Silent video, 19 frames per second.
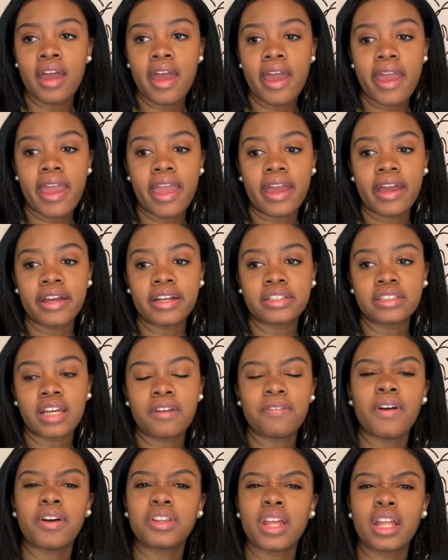And I
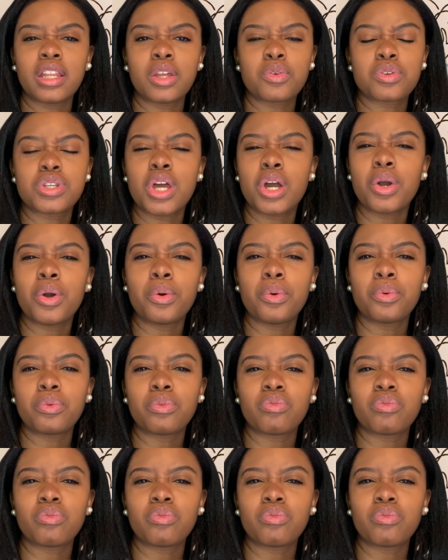found that there was no